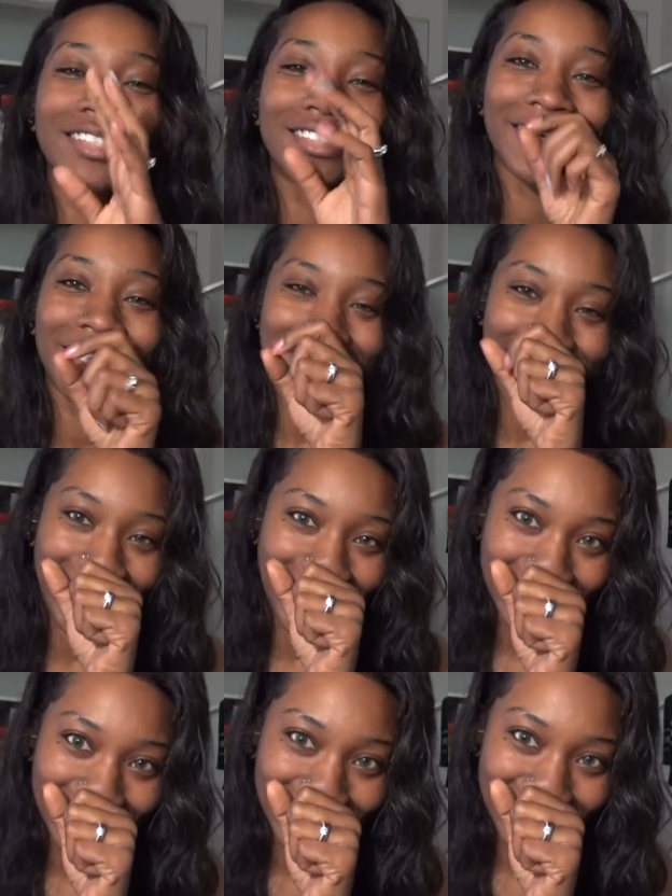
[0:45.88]
this hair
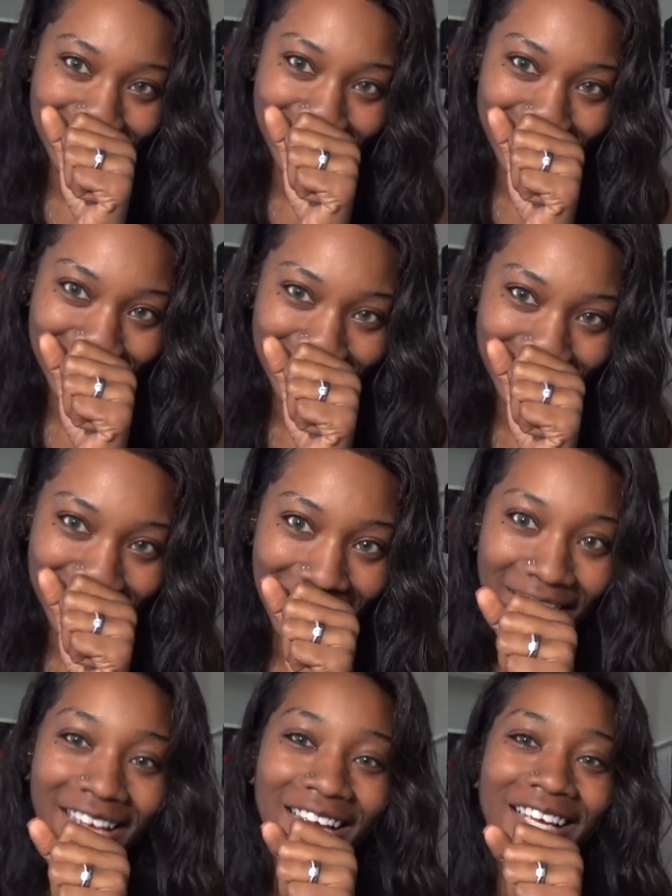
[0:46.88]
tangles.
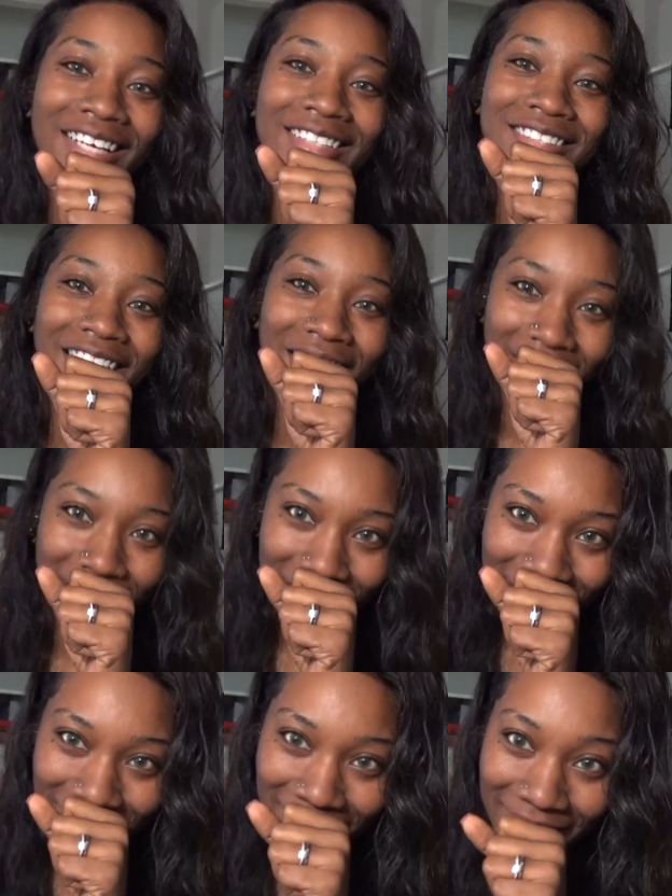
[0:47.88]
It
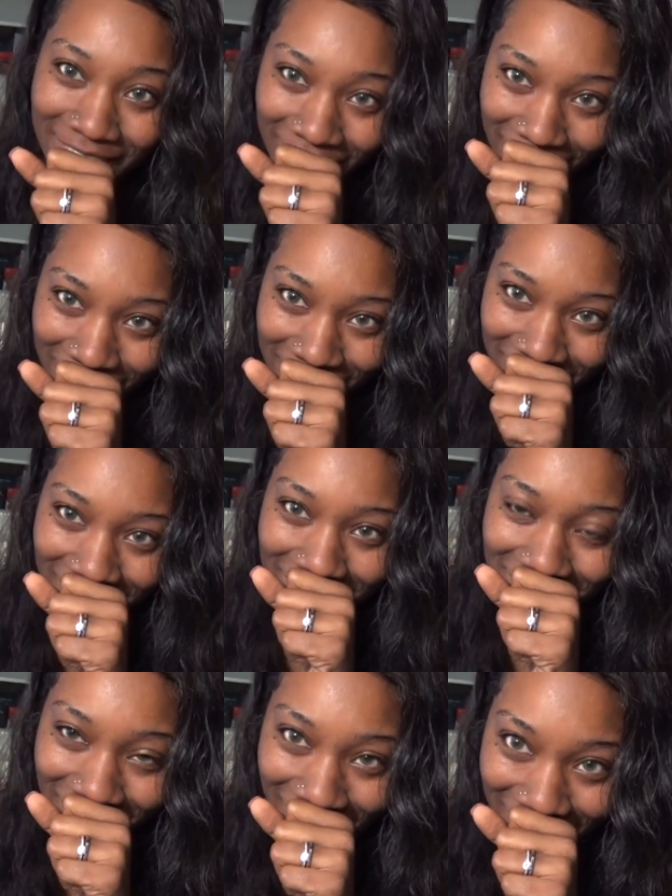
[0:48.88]
tangles and it tangles and
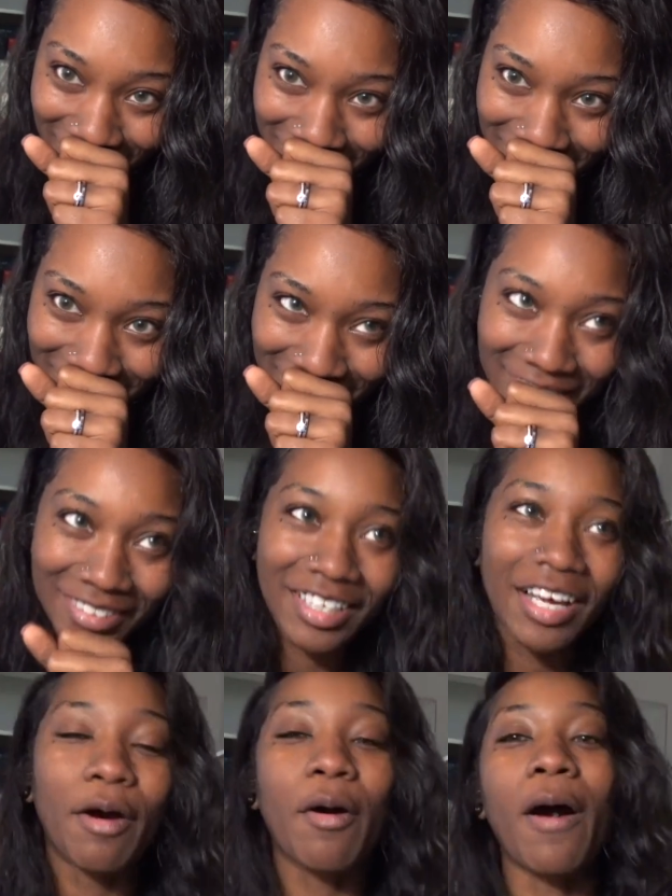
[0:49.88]
it tangles.
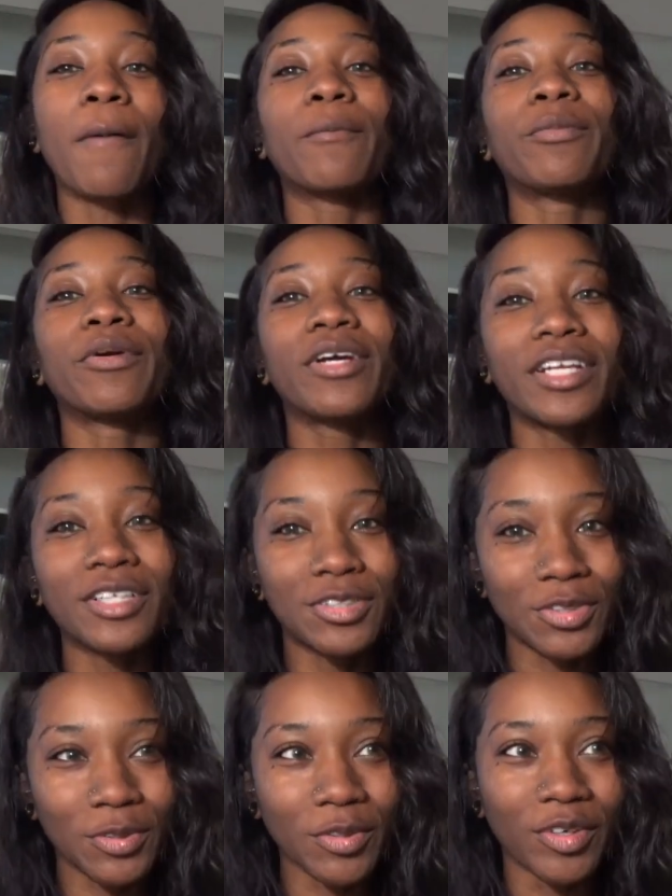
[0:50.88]
I'm pretty
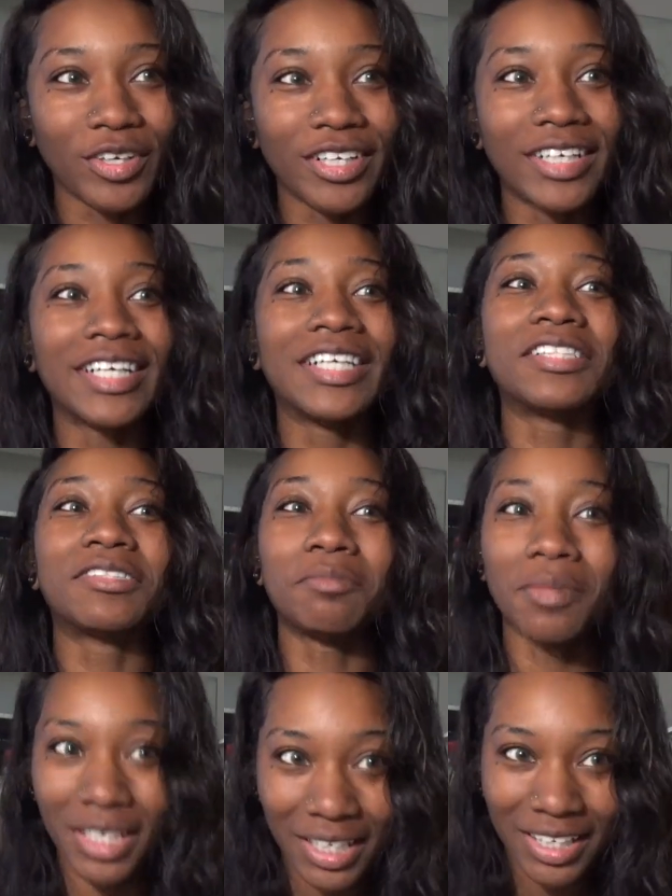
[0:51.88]
sure it's
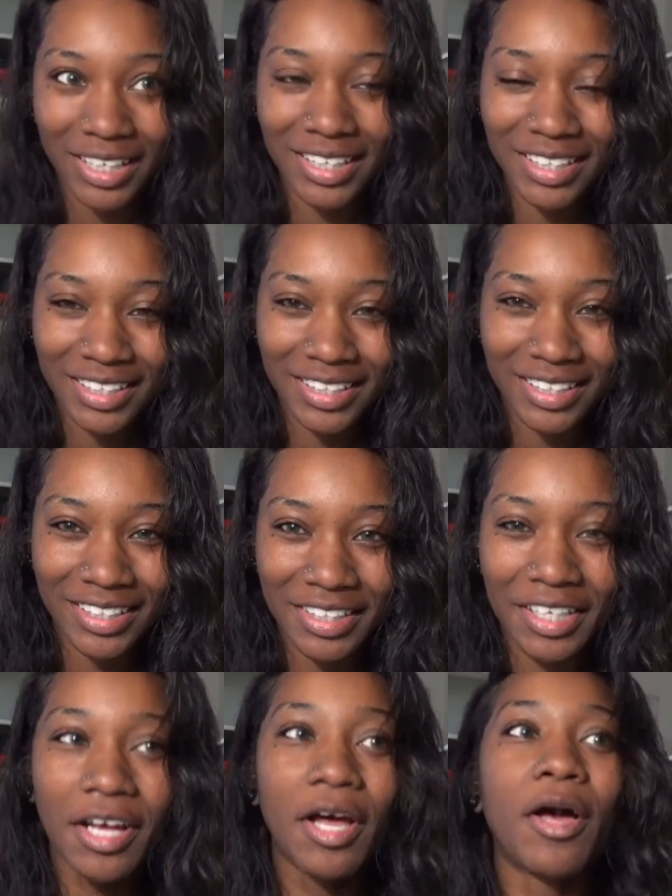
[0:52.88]
me.
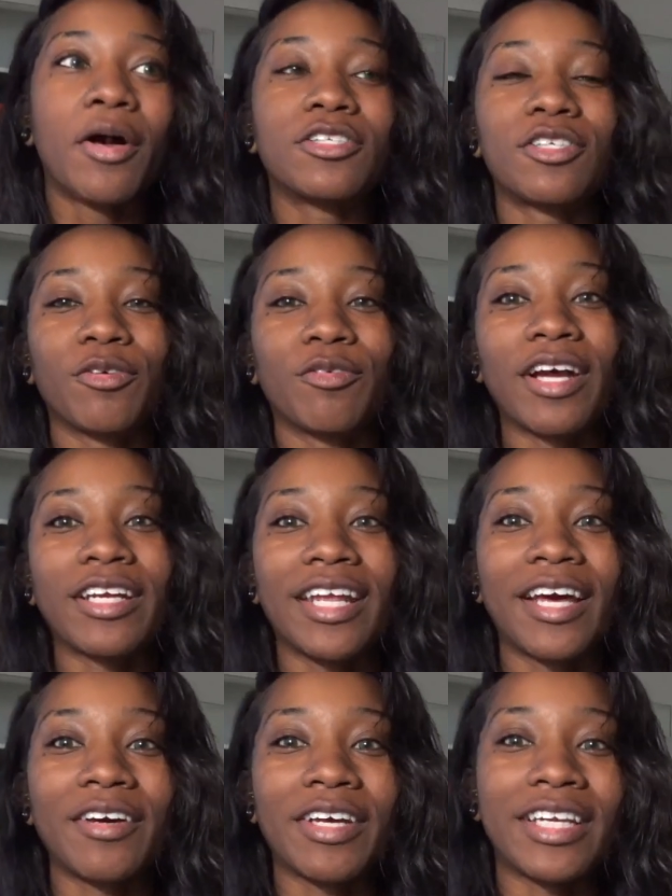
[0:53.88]
So right
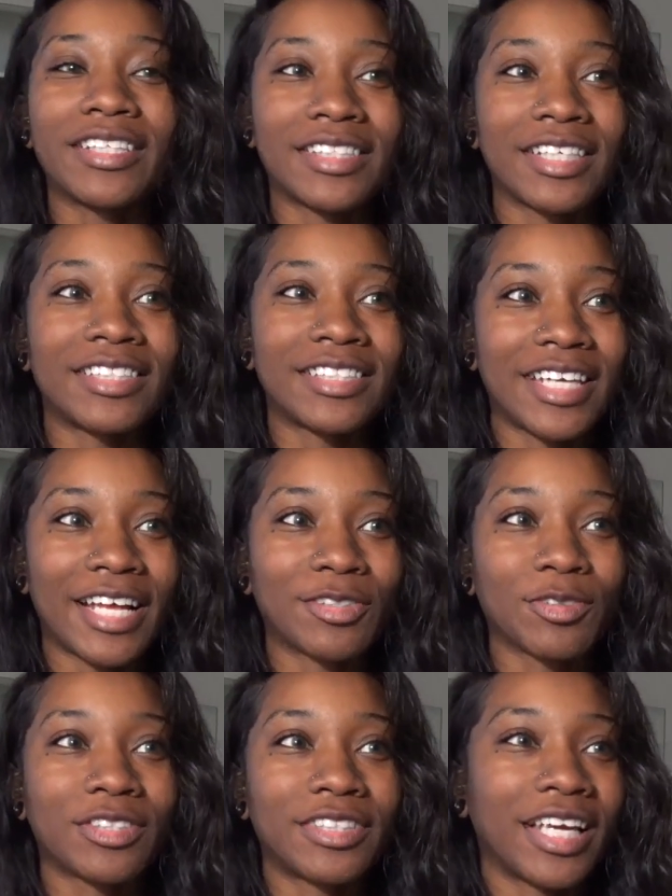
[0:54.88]
now it is in its
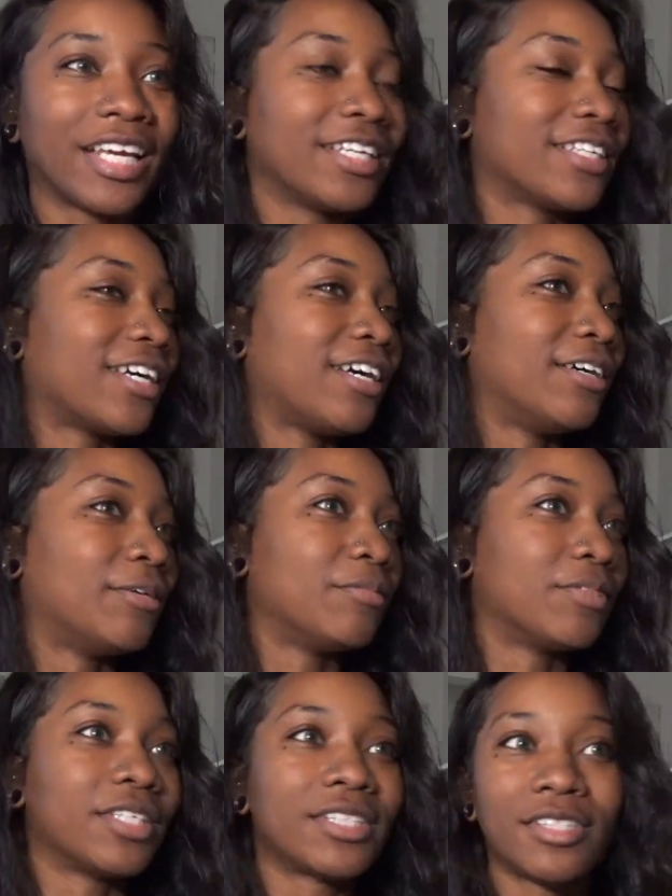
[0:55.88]
natural state.
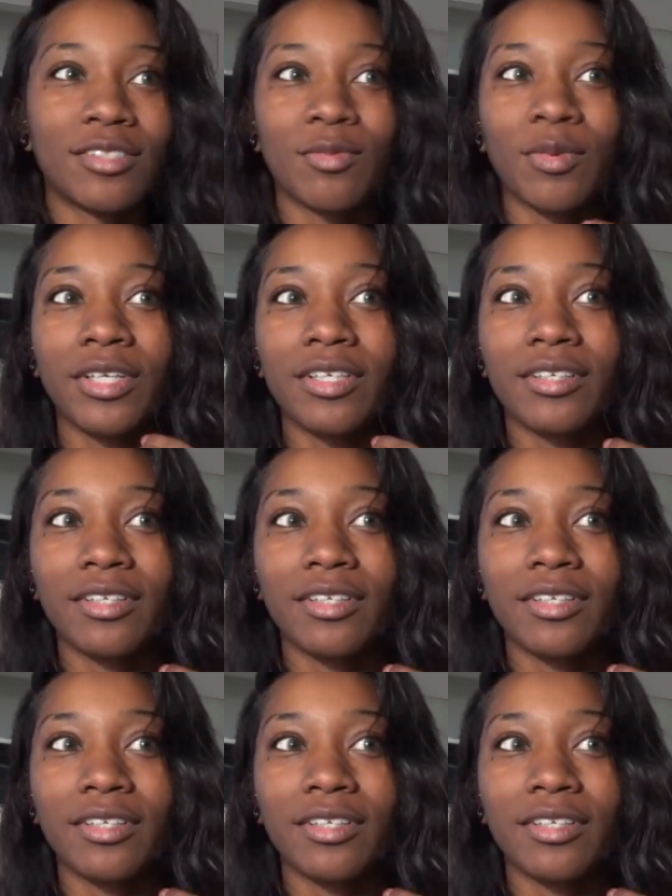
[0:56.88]
Um, this is what